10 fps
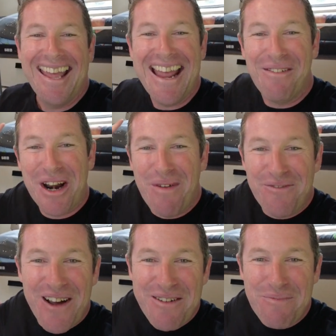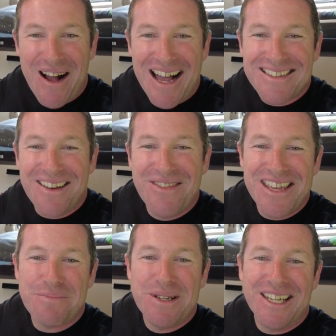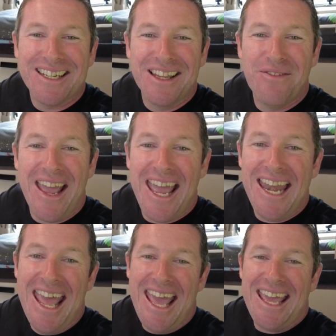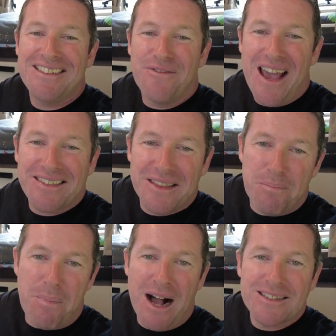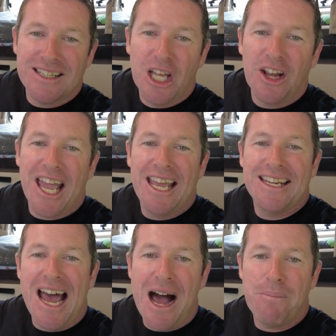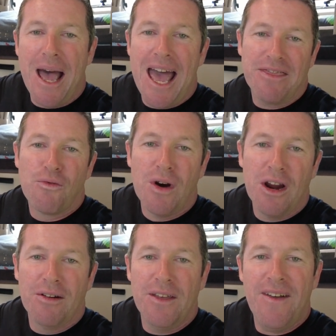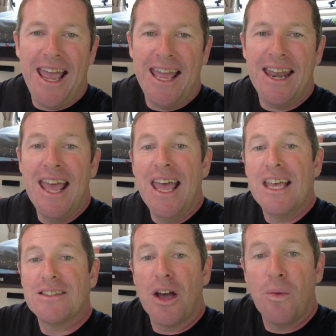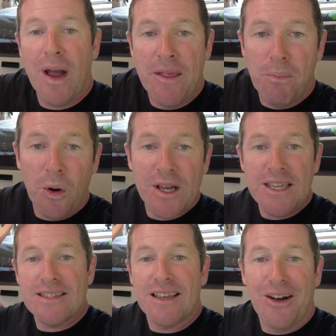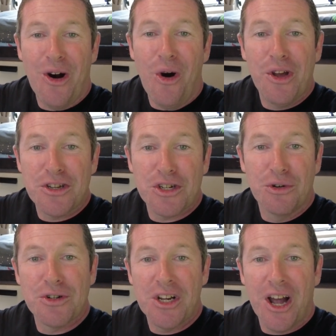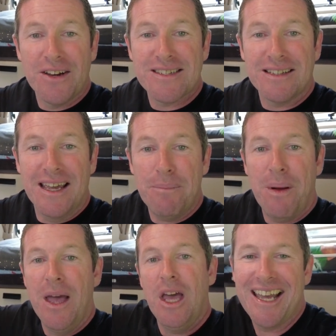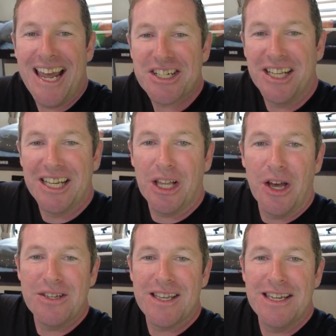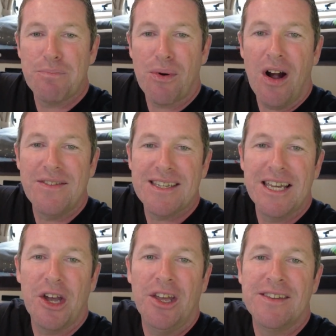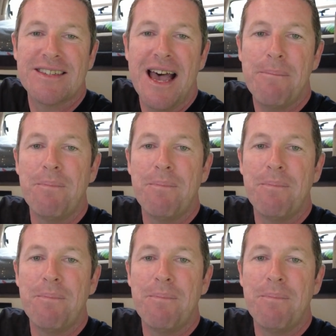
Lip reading: Now, one of my favourite parts of this particular van is the fact that the bunks are located up at the rear of the van. So when the boys or your children go to sleep, you can actually close these privacy curtains up